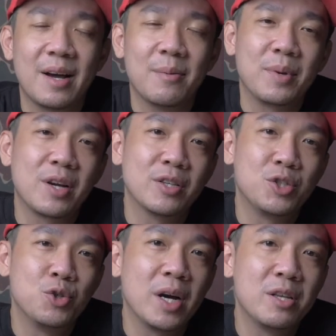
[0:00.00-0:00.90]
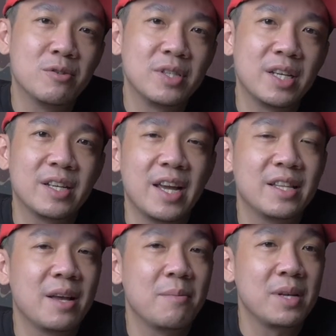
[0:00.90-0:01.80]
up because you are using the
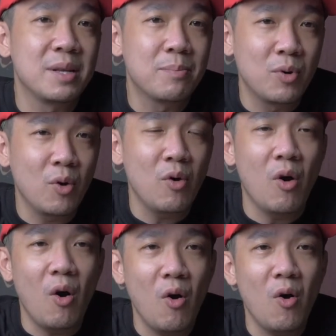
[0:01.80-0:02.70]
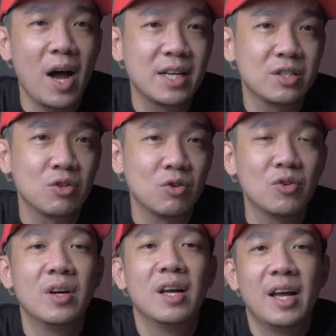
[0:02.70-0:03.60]
ATEM Mini Pro or
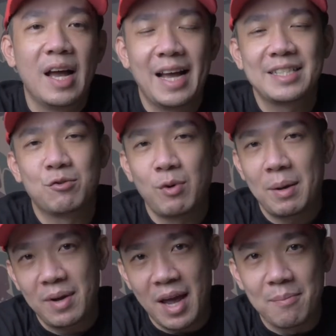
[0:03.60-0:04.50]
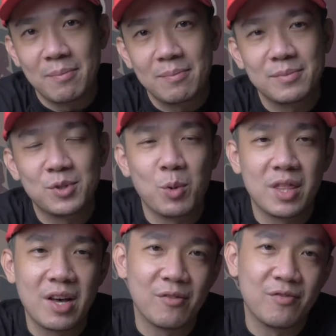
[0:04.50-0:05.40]
ISO as a webcam. So
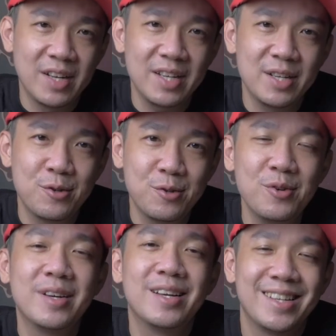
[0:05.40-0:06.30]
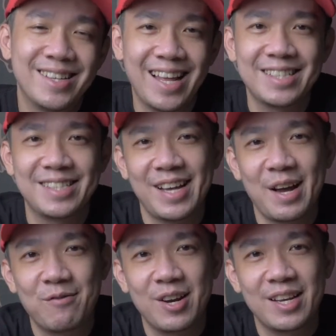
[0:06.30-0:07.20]
without further ado, let's
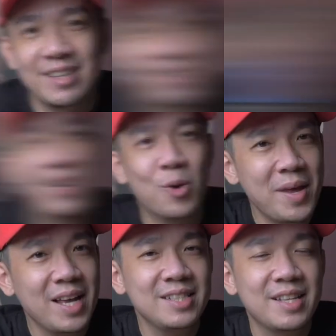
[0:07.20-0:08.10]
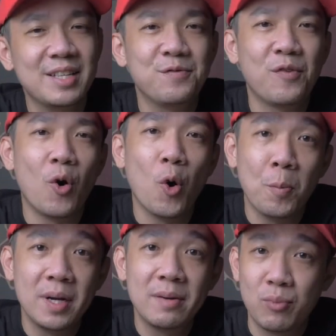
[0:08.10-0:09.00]
dive right in. OBS stands for
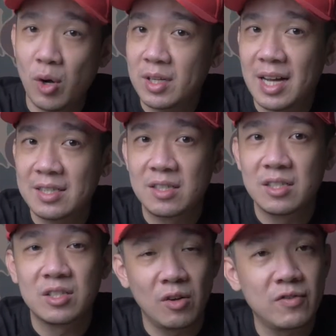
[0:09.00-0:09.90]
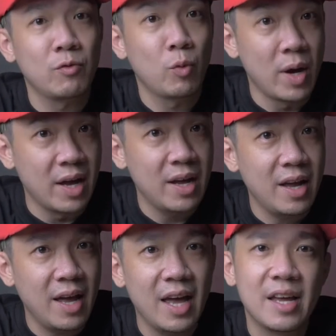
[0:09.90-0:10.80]
Open Broadcaster Software
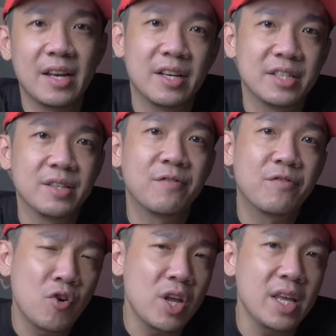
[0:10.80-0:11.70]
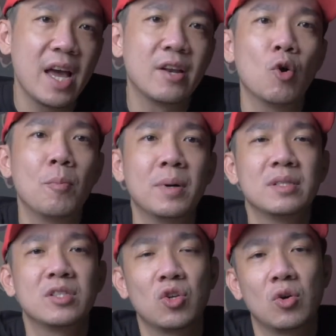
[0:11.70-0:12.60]
and it is a free and
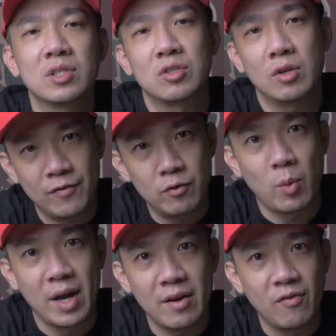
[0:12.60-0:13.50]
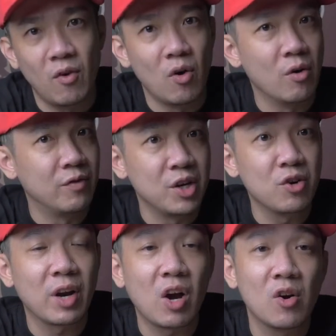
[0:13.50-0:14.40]
open source software for video
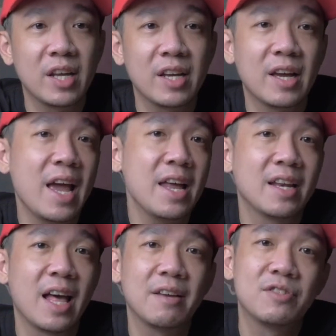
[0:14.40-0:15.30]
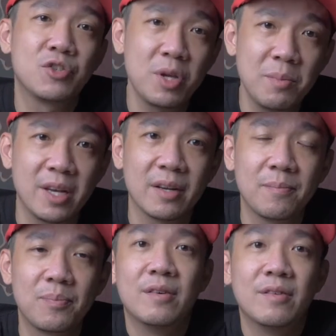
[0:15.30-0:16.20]
recording and live streaming.
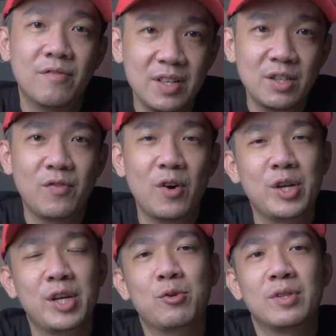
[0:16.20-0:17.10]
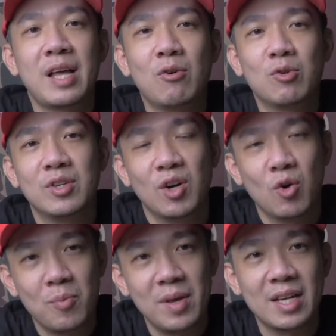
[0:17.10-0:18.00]
First of all, you need to download the
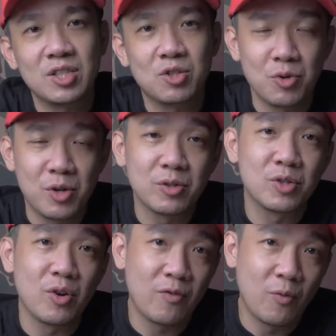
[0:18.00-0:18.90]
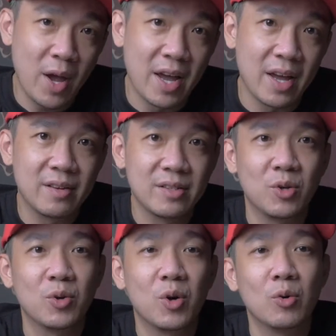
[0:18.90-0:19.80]
OBS Studio software.
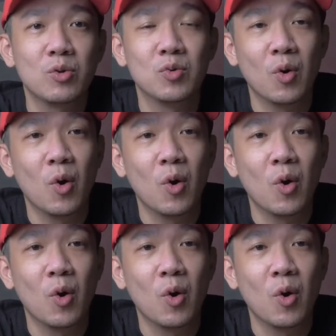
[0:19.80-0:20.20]
So go to